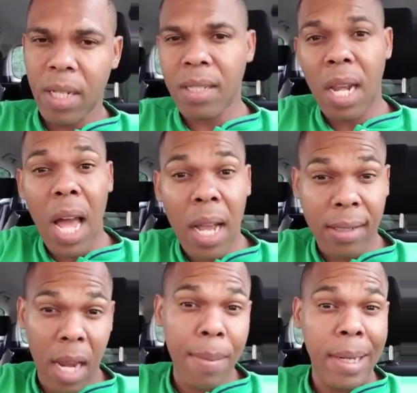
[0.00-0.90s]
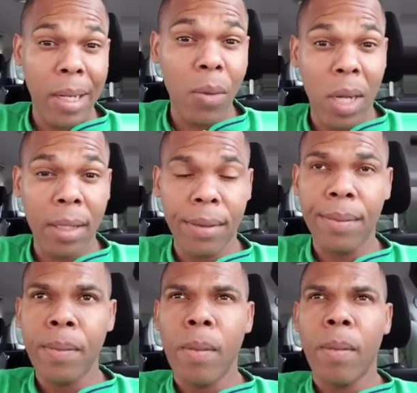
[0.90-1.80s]
since the last time I did one,
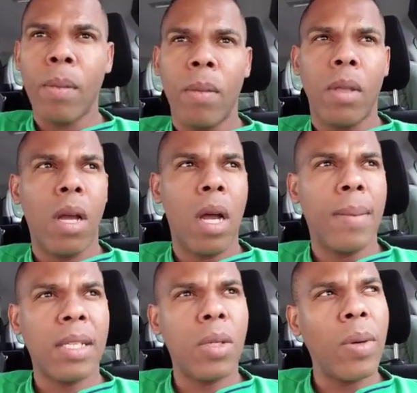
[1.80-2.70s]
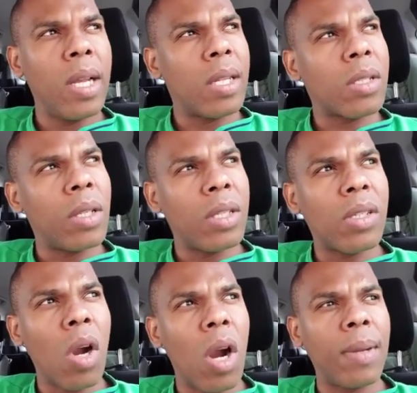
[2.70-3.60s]
as it relates to
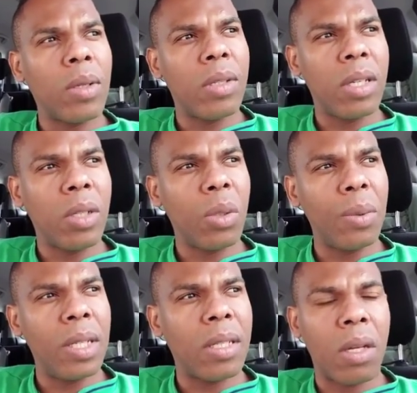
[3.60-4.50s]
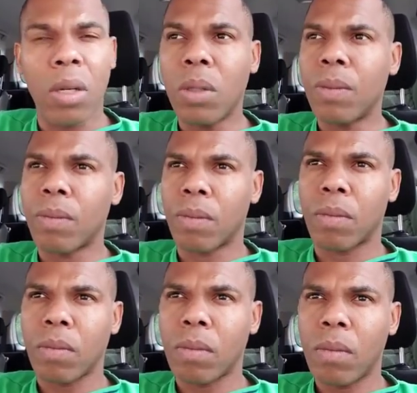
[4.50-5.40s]
the storm that was here 2 weeks ago,
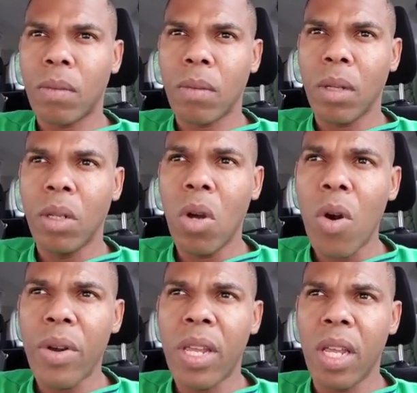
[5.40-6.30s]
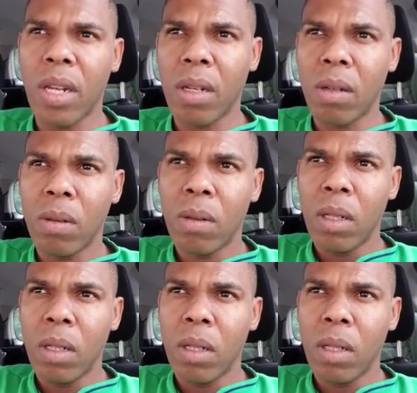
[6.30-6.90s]
the hurricane.